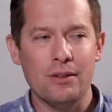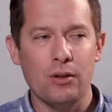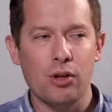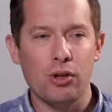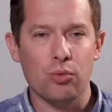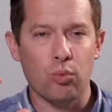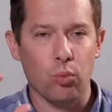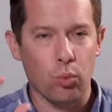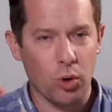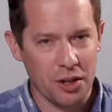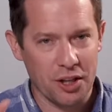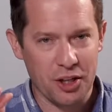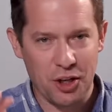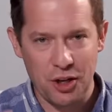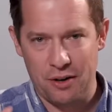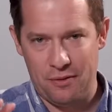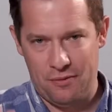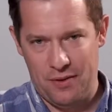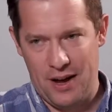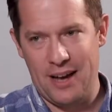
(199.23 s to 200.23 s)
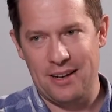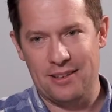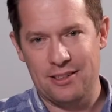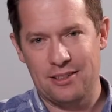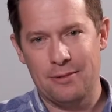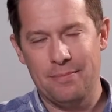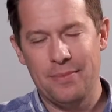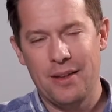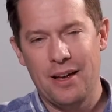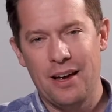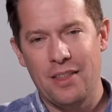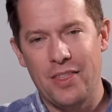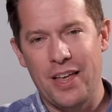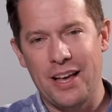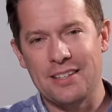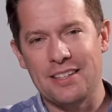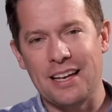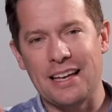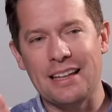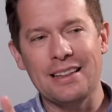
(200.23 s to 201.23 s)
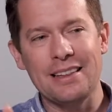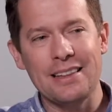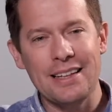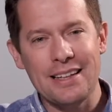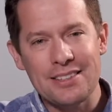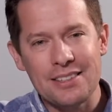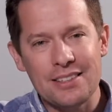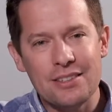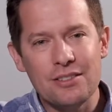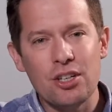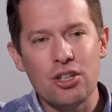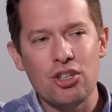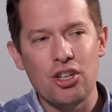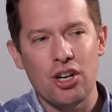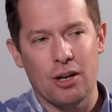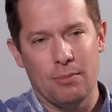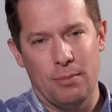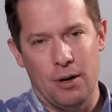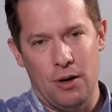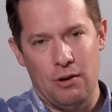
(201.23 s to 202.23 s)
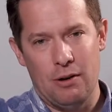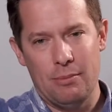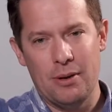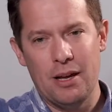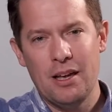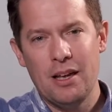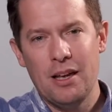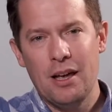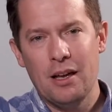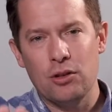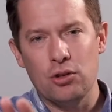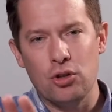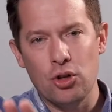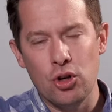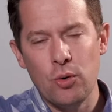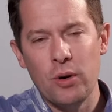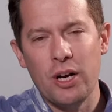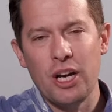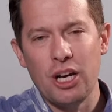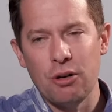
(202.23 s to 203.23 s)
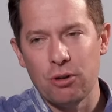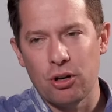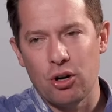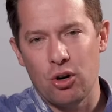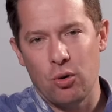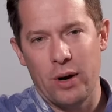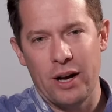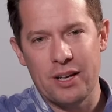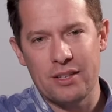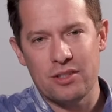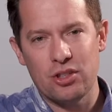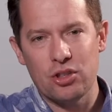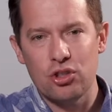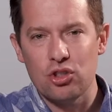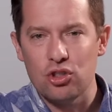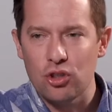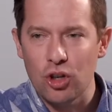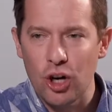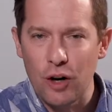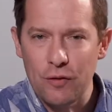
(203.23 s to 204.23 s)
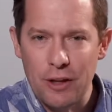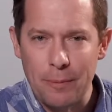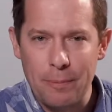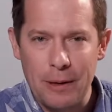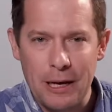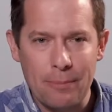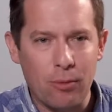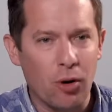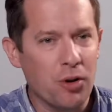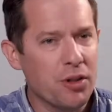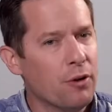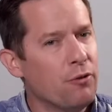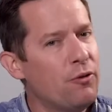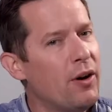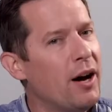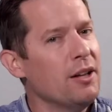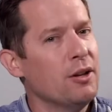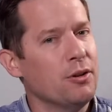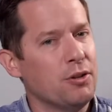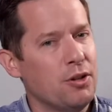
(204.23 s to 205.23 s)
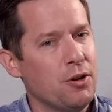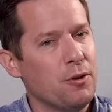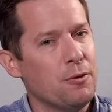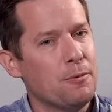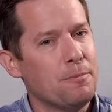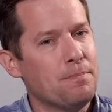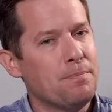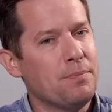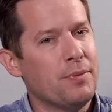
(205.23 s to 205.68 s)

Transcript: It's really good advice. They say, listen to Jeroboam, do what he requests, serve the people, and they'll follow you.